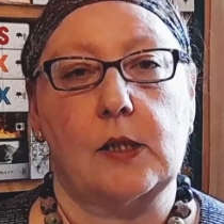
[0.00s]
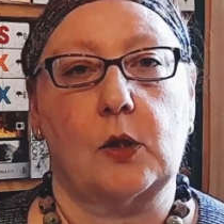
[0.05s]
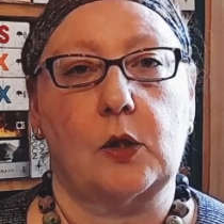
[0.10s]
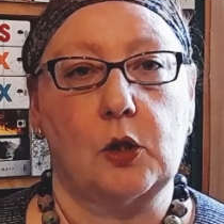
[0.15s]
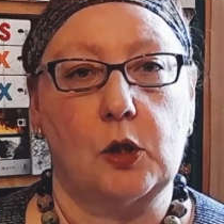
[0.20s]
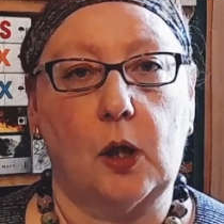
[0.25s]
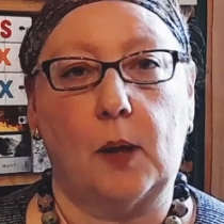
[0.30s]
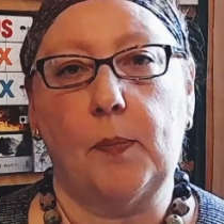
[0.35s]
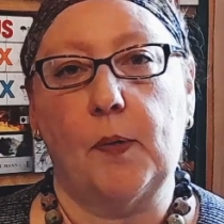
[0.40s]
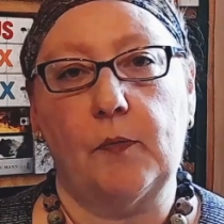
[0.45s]
on
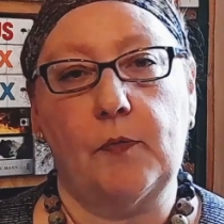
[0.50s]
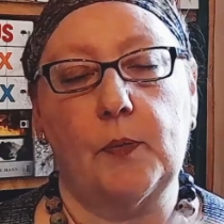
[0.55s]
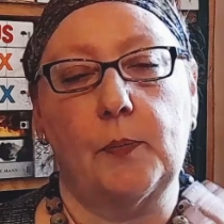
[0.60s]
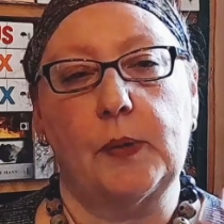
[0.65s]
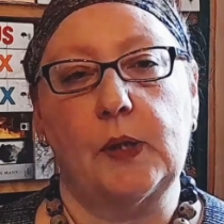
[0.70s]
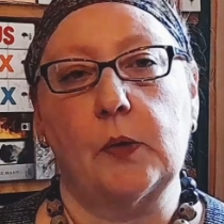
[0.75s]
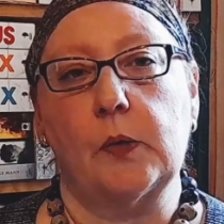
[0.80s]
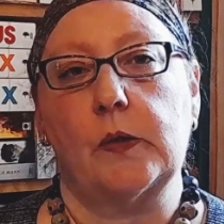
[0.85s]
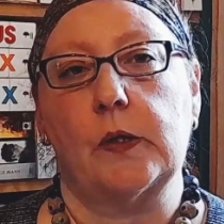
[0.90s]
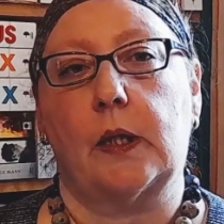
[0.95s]
top of a
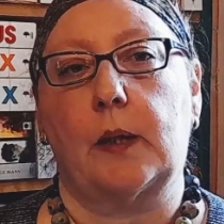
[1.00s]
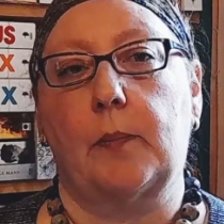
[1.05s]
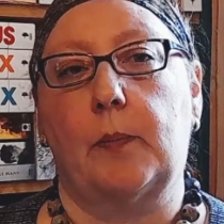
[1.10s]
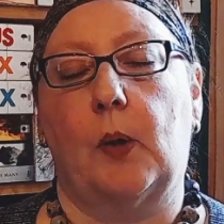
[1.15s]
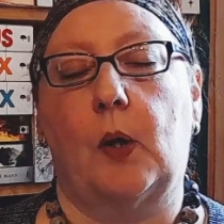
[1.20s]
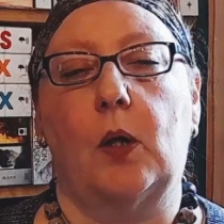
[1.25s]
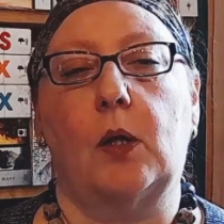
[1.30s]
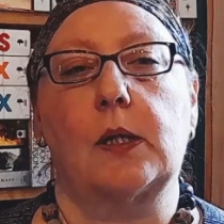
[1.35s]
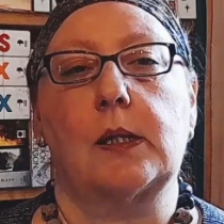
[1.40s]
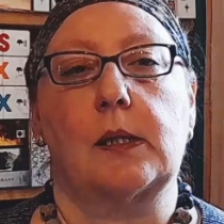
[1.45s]
music
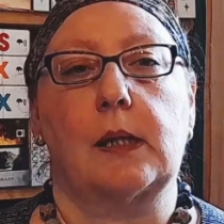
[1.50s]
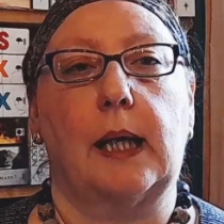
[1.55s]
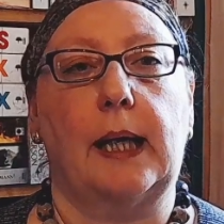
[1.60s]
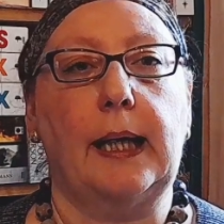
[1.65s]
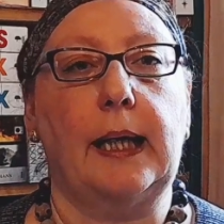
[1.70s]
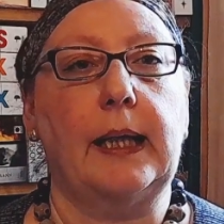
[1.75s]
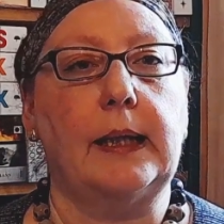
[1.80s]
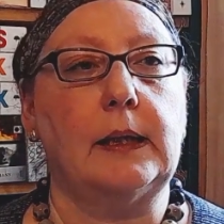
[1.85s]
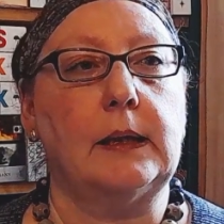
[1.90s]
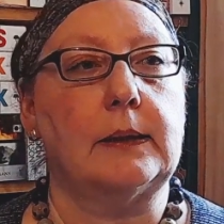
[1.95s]
box
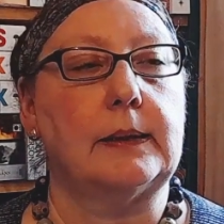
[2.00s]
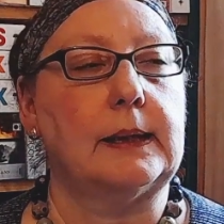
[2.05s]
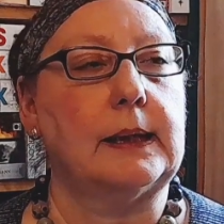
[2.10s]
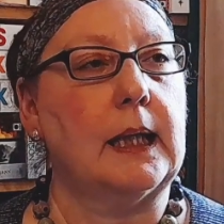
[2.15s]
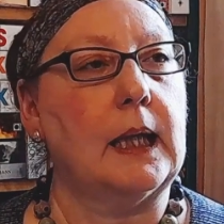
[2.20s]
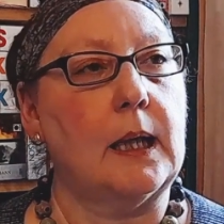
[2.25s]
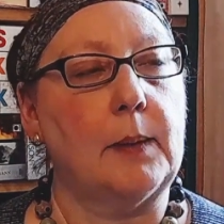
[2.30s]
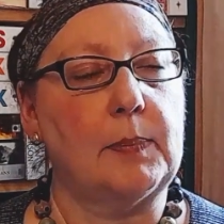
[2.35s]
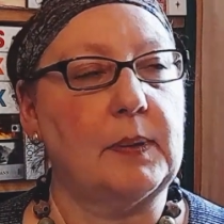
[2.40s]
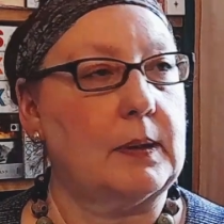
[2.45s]
and
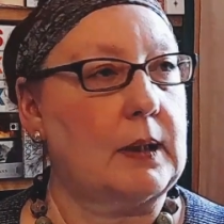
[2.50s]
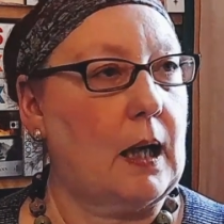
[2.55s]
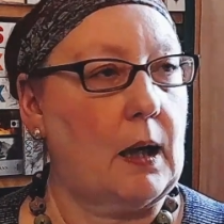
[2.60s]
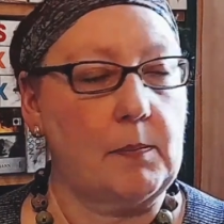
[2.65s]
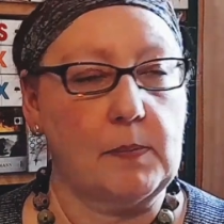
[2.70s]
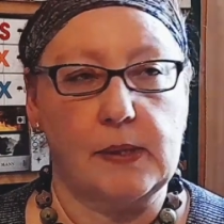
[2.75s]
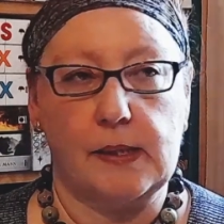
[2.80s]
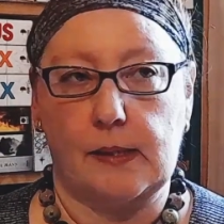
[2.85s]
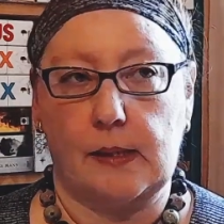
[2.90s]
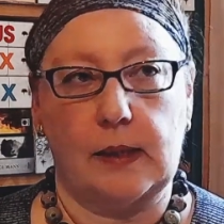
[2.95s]

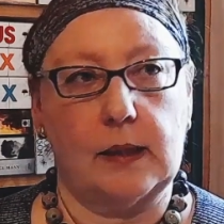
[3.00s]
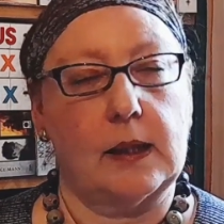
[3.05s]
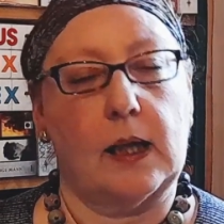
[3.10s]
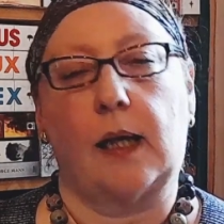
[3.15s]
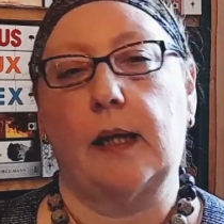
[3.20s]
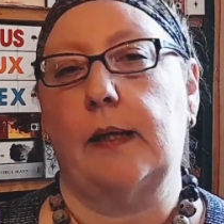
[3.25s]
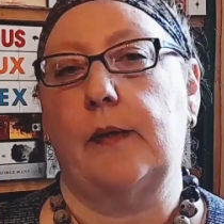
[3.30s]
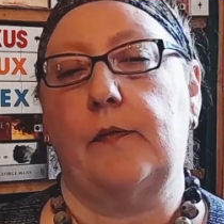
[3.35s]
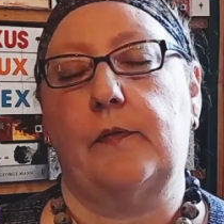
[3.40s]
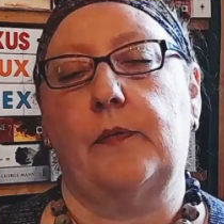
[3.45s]
becomes
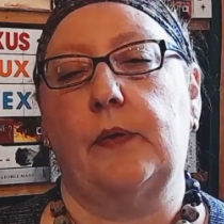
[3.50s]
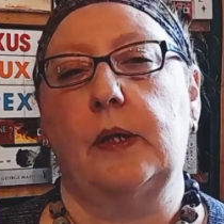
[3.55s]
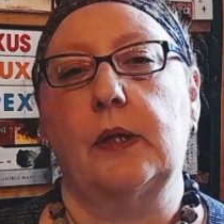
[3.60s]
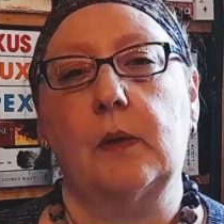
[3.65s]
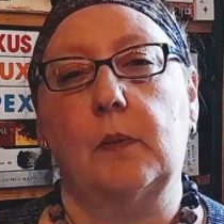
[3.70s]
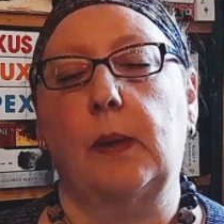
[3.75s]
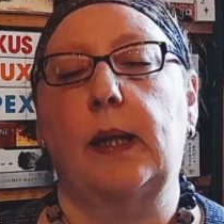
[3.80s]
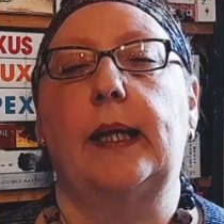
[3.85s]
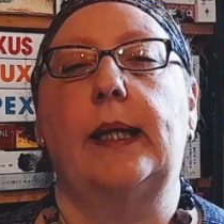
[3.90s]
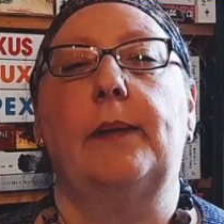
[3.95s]
alive in a
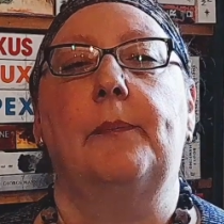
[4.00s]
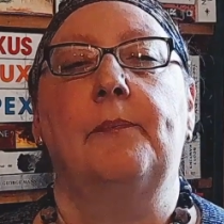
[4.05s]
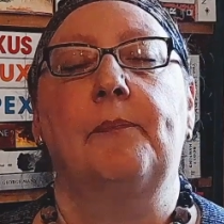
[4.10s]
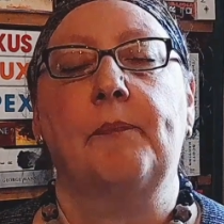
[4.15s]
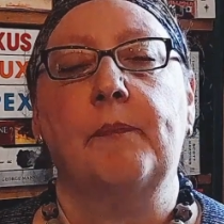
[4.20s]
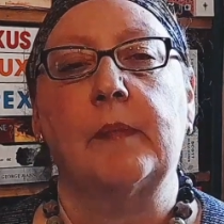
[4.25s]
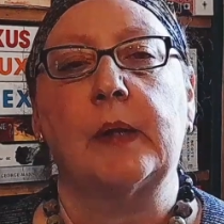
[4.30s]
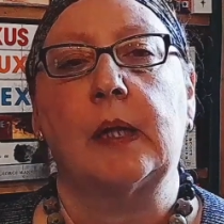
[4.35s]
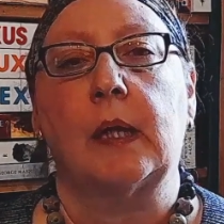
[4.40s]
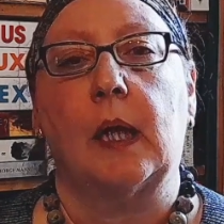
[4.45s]
way.
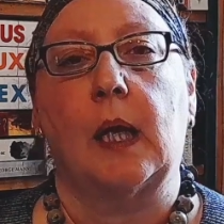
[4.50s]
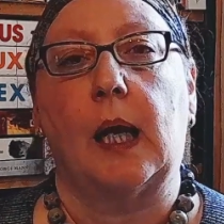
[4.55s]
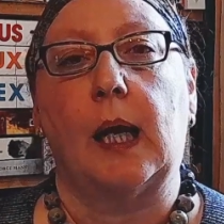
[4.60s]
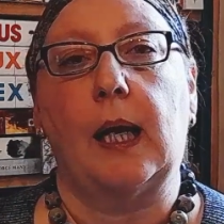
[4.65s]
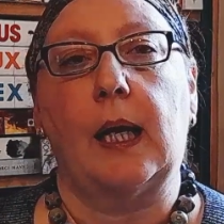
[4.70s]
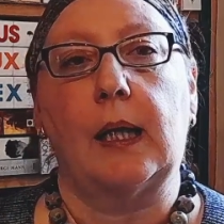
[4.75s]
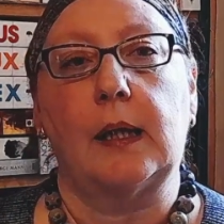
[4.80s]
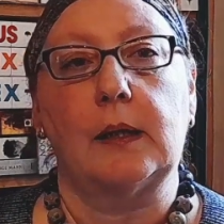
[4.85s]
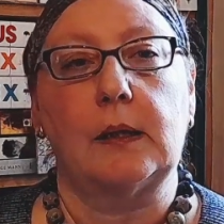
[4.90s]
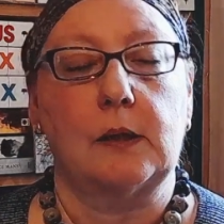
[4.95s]

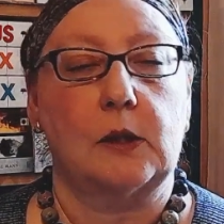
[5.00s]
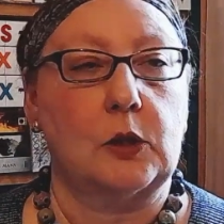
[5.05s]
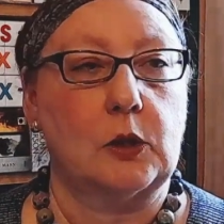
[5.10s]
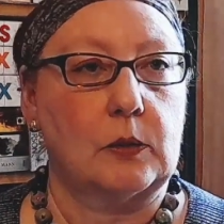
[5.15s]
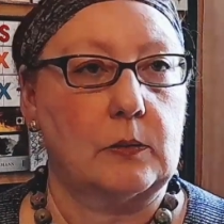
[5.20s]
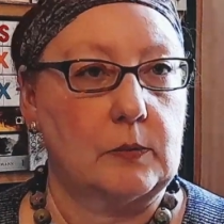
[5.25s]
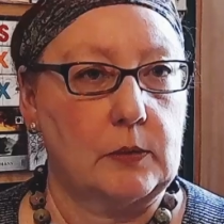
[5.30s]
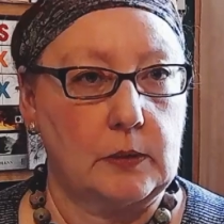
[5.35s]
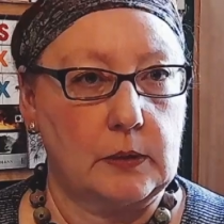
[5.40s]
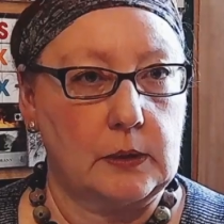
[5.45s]
And
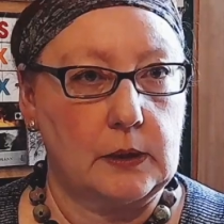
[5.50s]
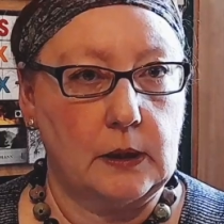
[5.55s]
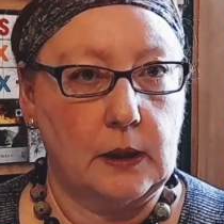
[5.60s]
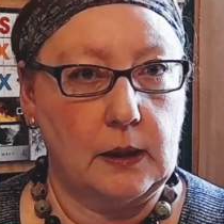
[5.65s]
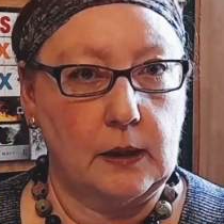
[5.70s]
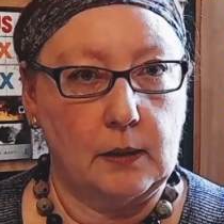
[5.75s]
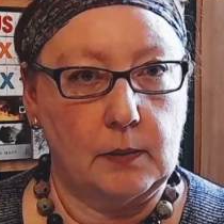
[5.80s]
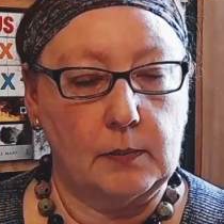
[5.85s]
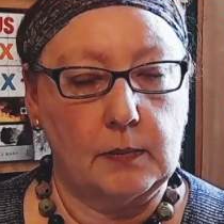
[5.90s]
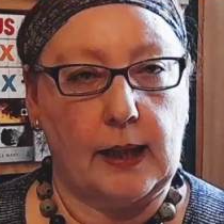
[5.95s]

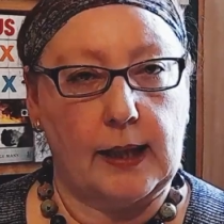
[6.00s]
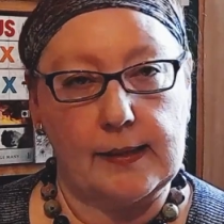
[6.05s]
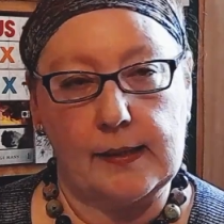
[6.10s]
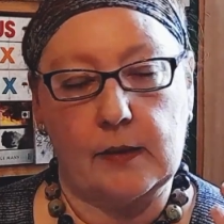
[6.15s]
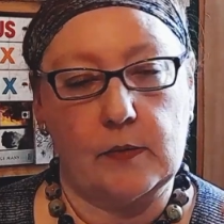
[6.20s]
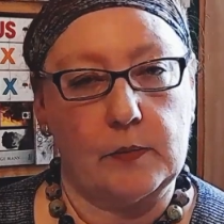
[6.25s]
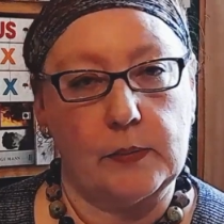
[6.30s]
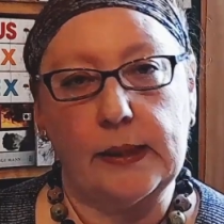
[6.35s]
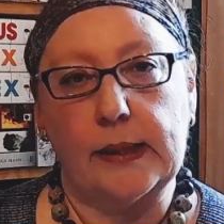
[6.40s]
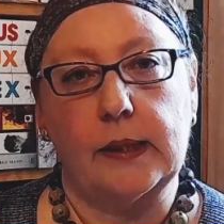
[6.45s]
as
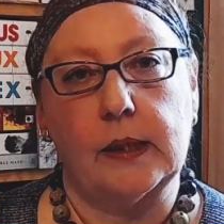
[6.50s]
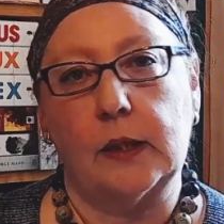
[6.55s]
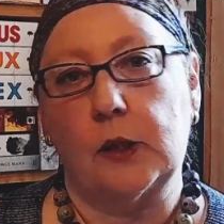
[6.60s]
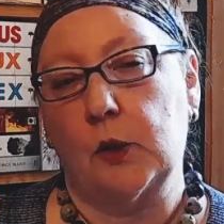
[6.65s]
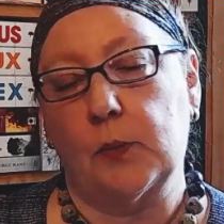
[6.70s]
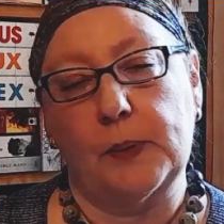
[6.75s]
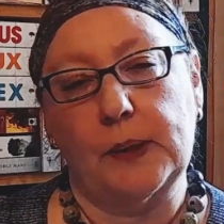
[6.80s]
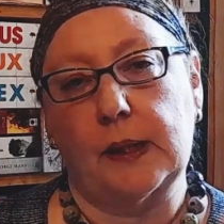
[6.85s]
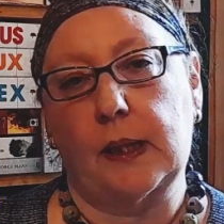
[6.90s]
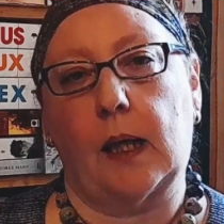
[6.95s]
a reader,
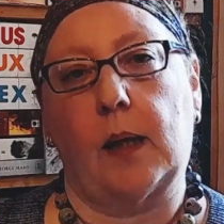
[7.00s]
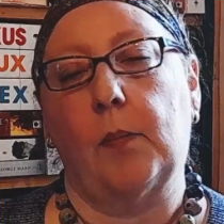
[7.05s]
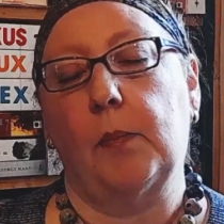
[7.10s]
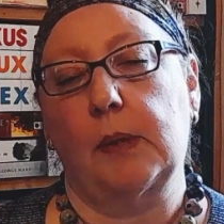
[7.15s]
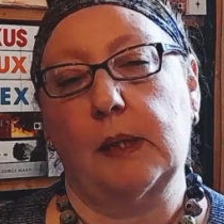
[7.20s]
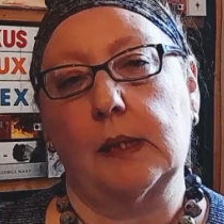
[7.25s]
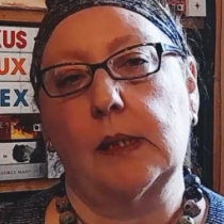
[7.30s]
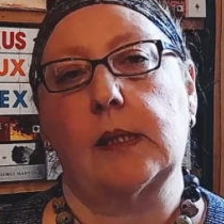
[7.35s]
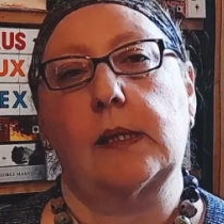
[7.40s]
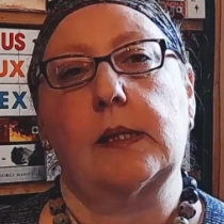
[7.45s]
you
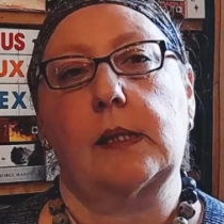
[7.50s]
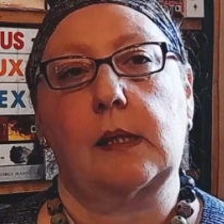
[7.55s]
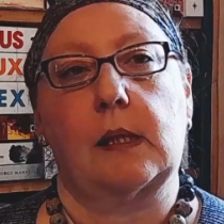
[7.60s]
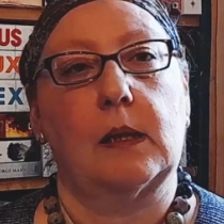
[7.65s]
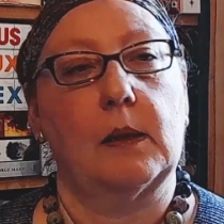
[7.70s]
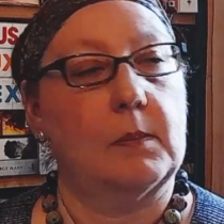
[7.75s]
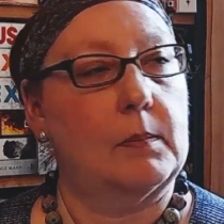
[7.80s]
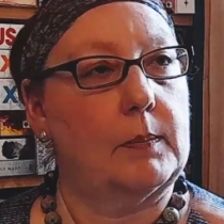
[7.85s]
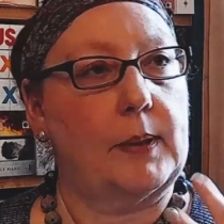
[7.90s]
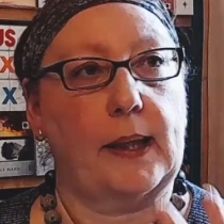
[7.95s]
become this
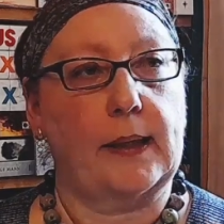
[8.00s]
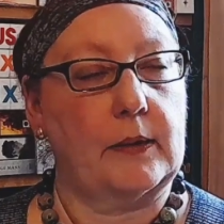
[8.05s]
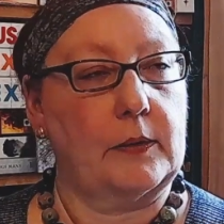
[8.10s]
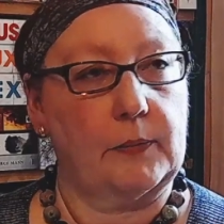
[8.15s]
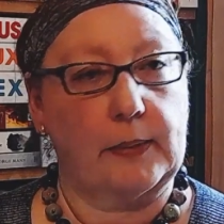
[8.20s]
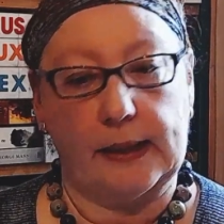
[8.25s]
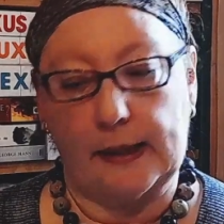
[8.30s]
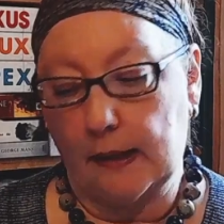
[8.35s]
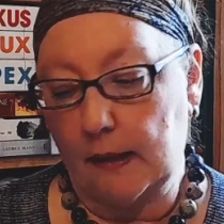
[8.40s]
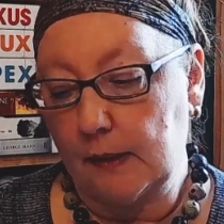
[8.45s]

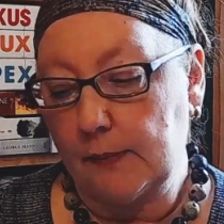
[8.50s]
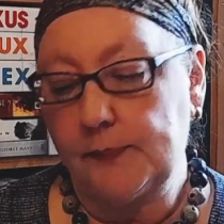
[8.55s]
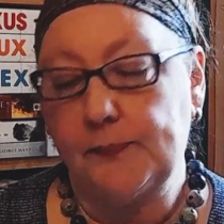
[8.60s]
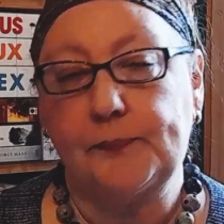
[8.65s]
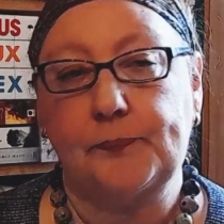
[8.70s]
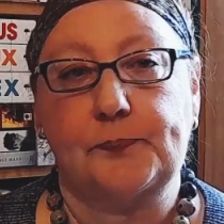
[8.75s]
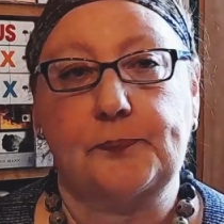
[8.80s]
ballerina.